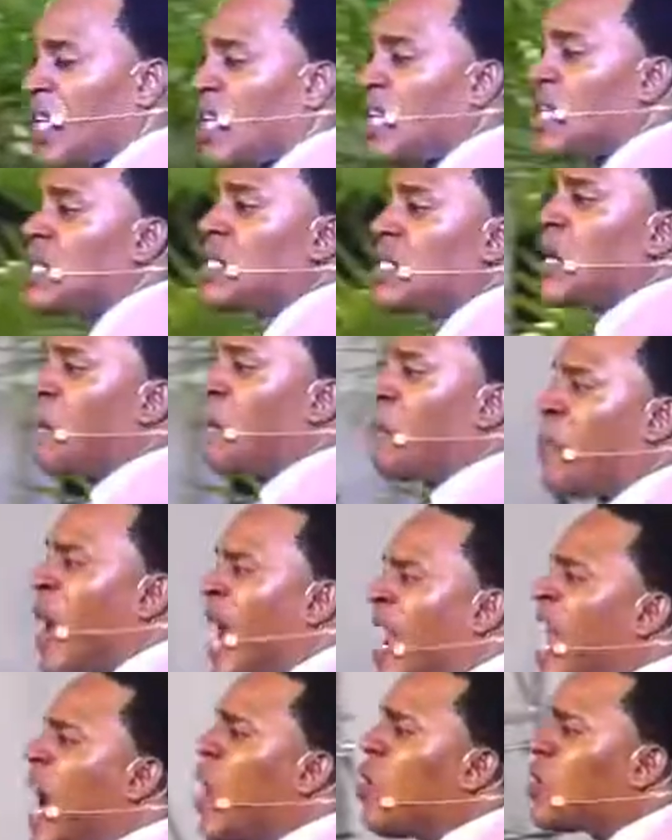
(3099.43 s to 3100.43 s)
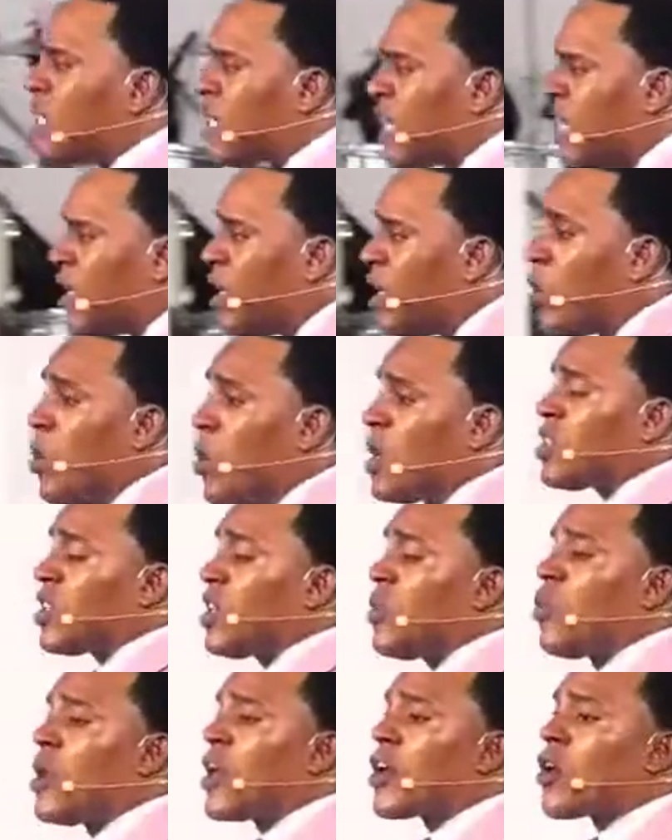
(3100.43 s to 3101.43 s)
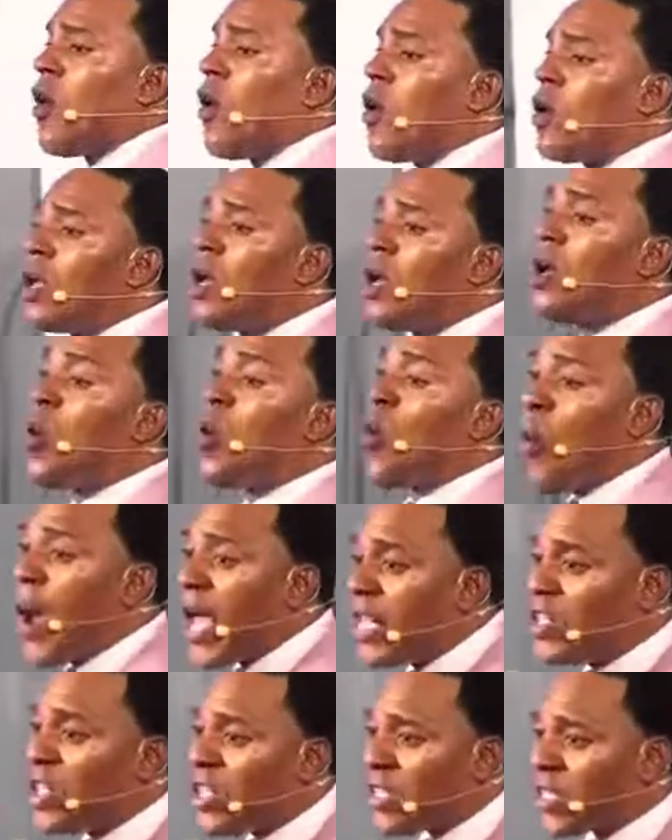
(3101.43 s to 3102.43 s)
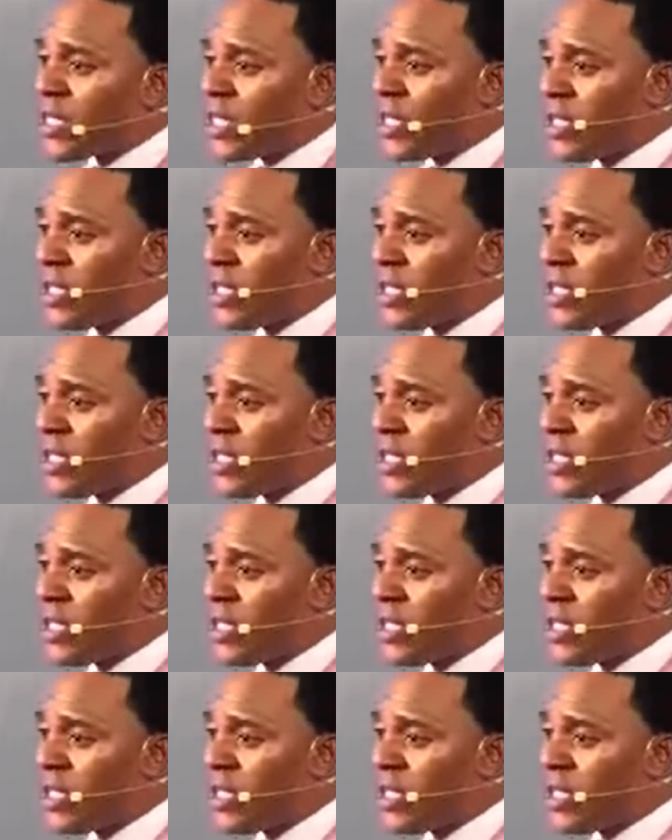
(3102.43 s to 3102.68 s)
The penalty, which we call wages,